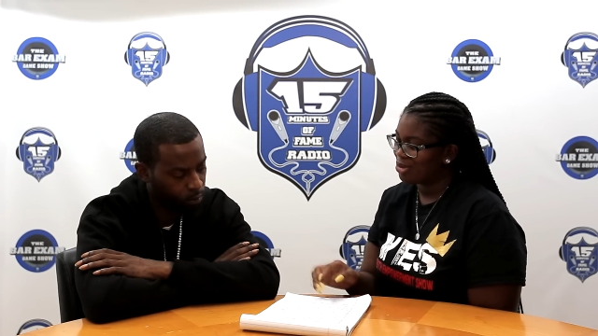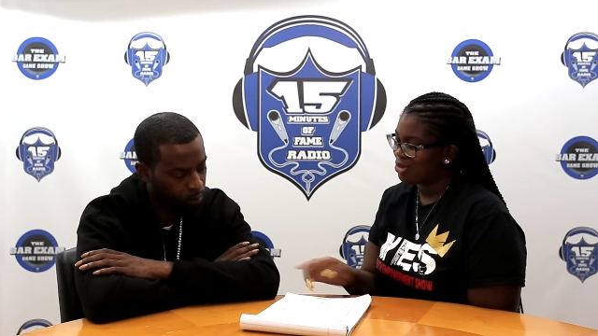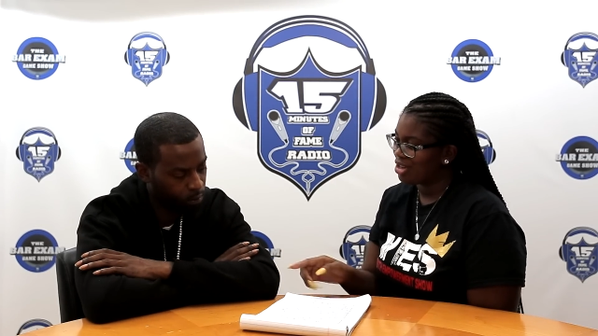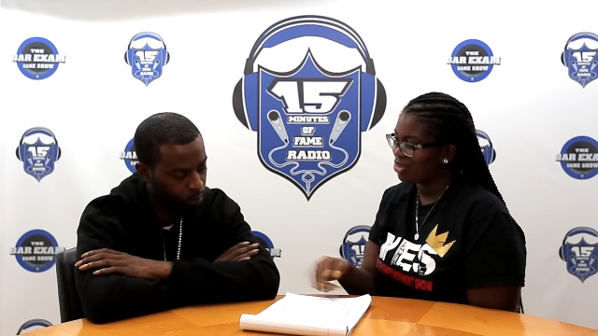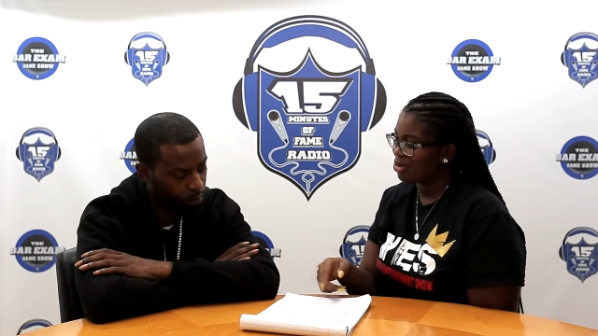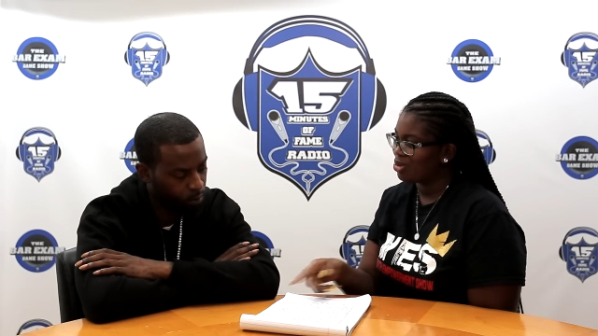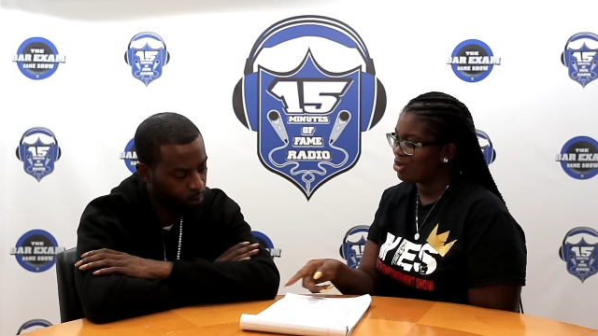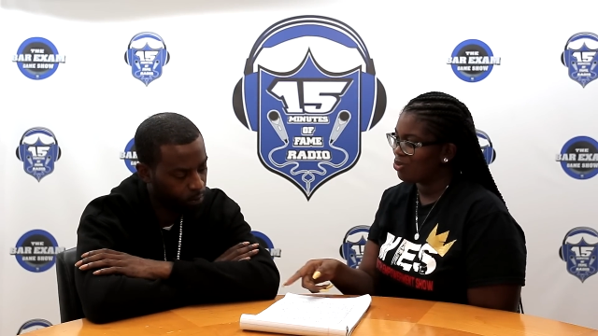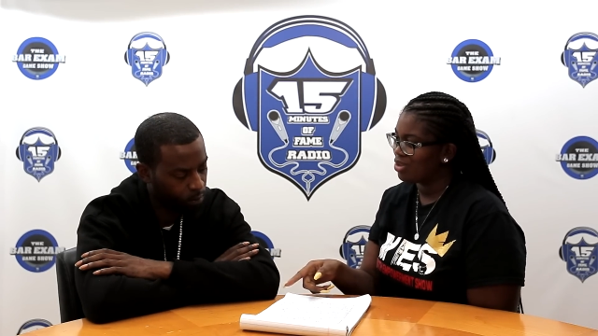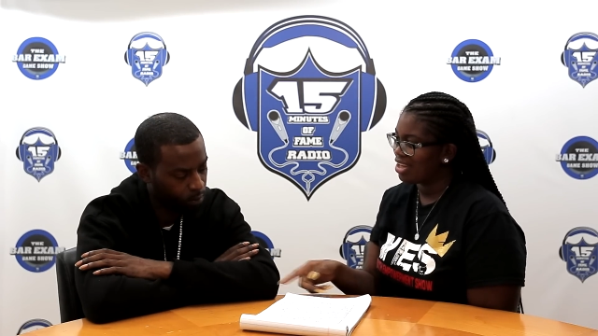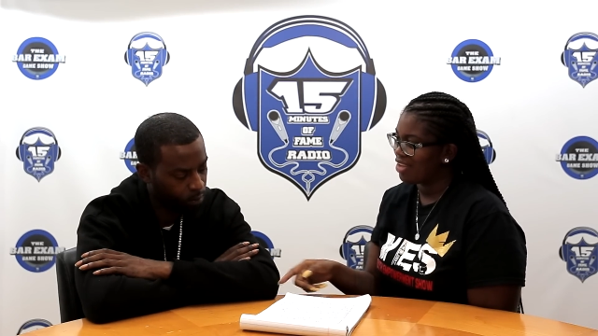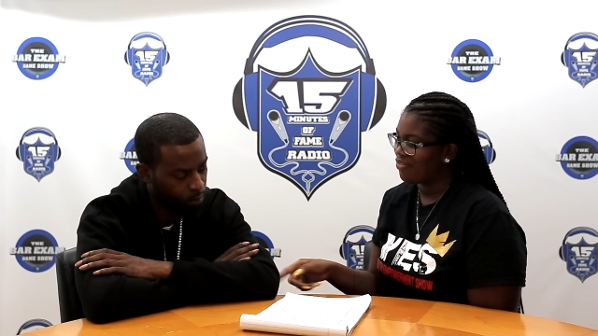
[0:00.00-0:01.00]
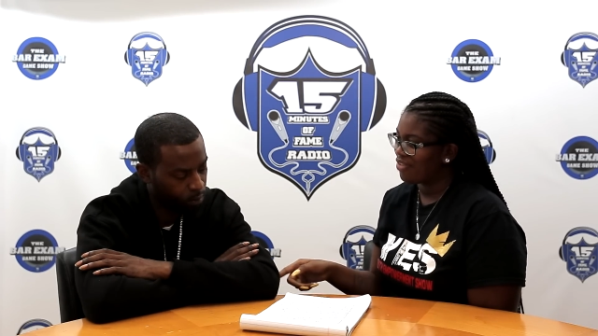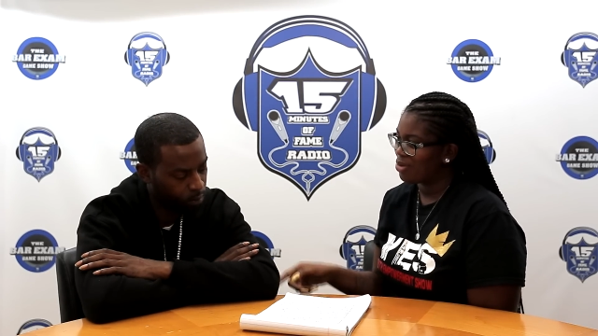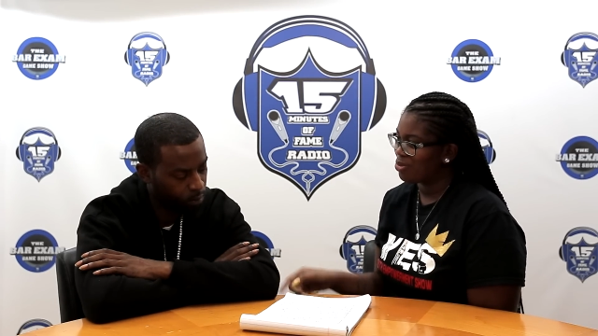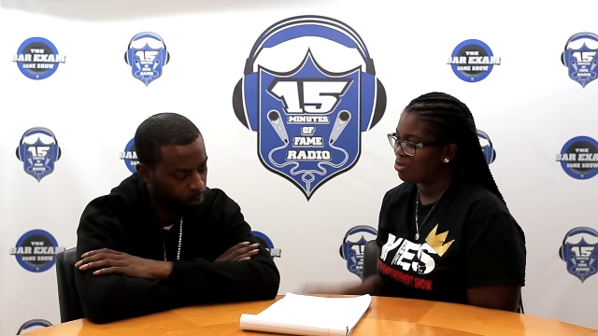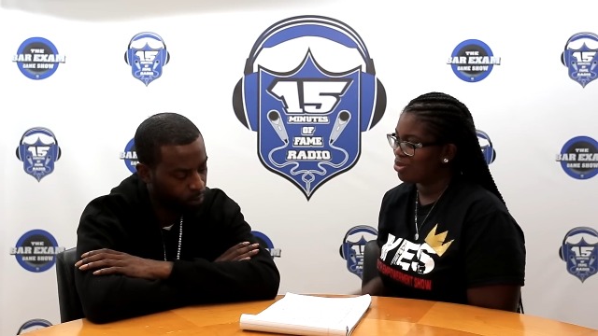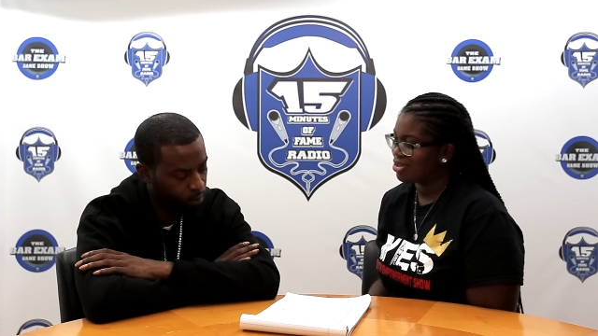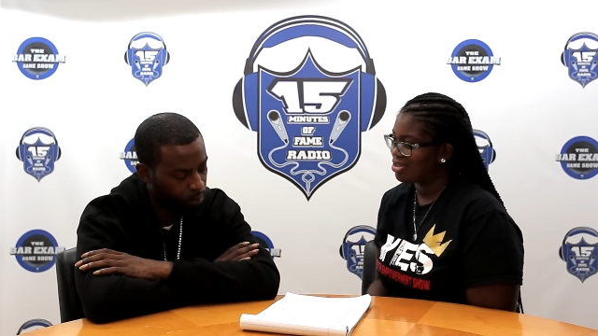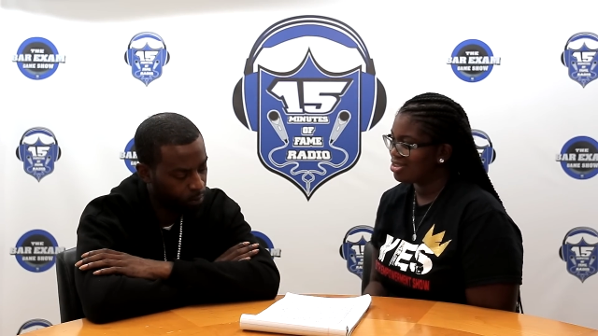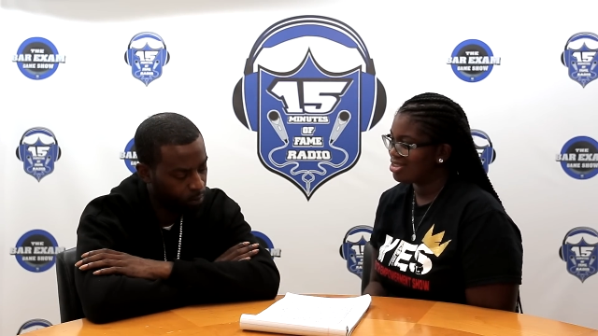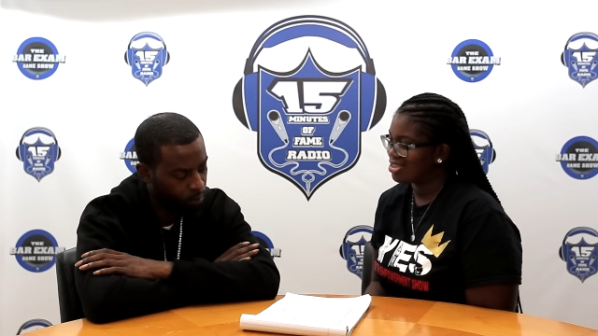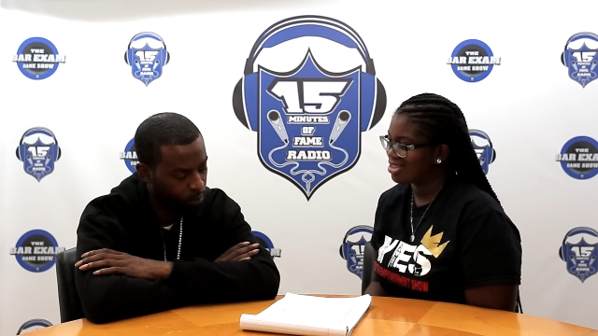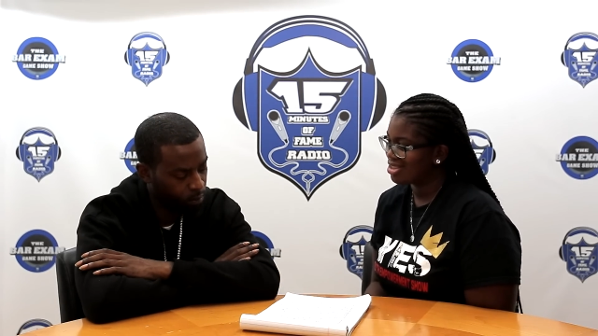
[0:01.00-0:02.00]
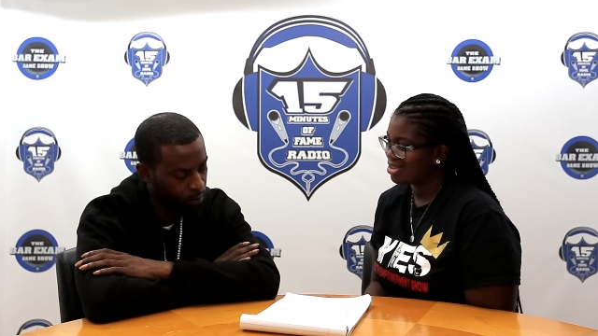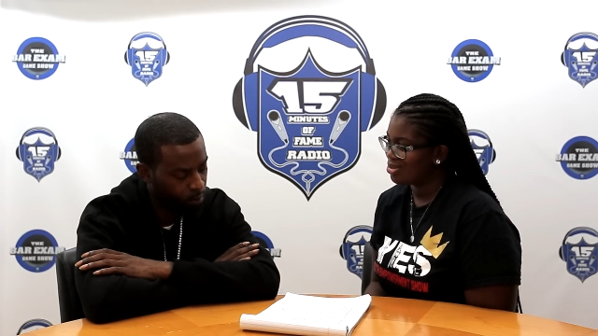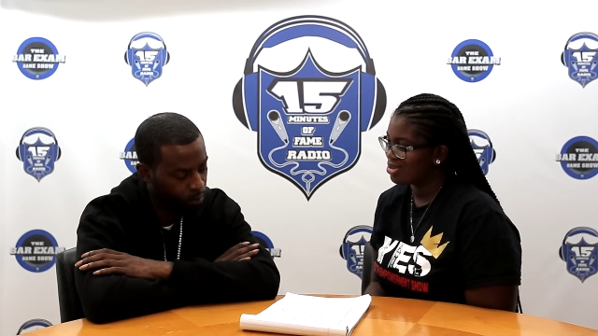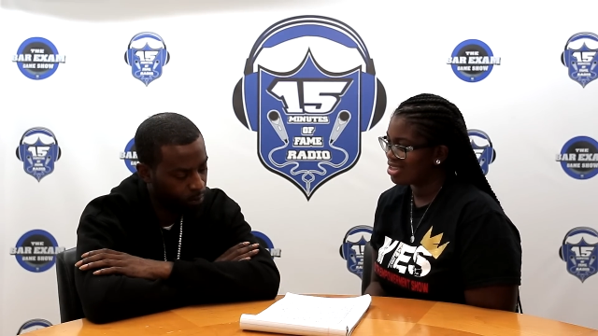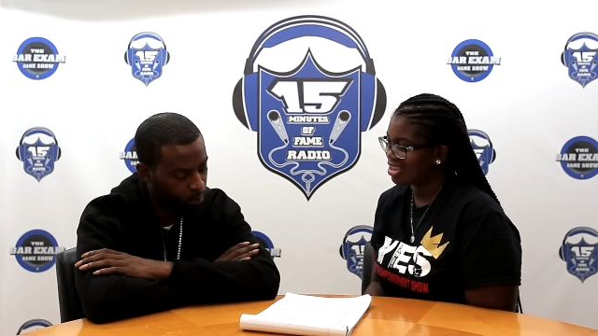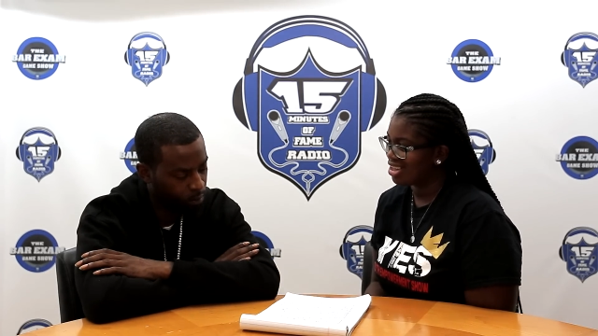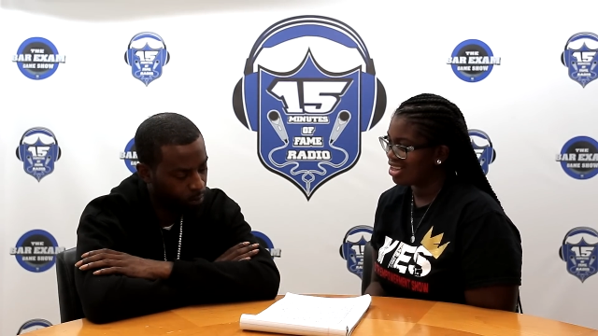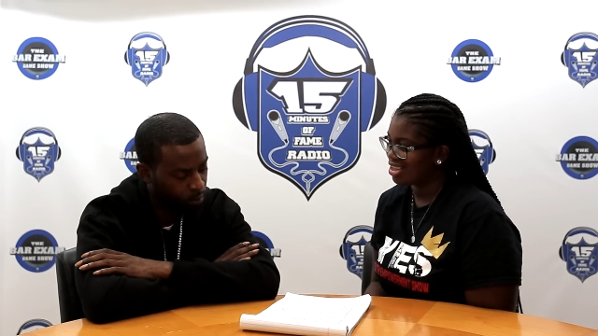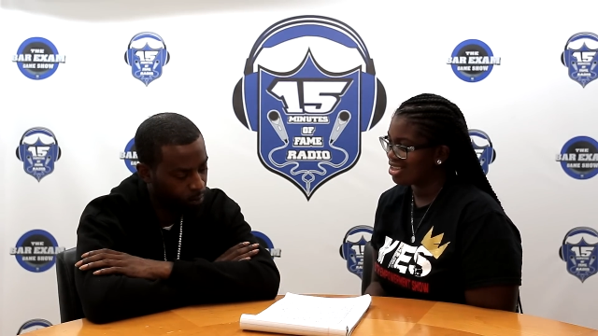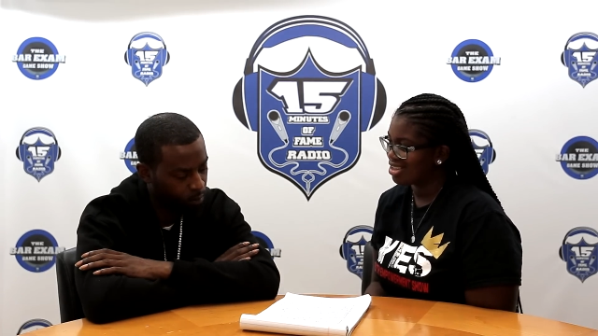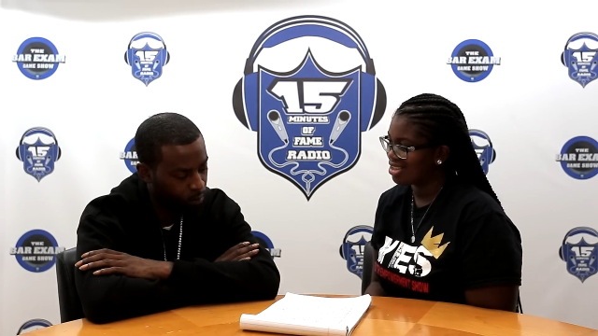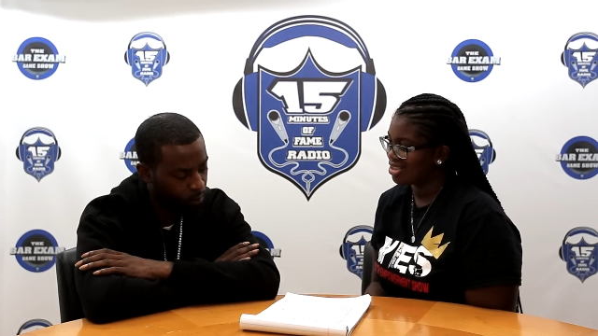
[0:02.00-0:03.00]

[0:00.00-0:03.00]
Speaker 1: You're not the only one that fight with birds. You said that.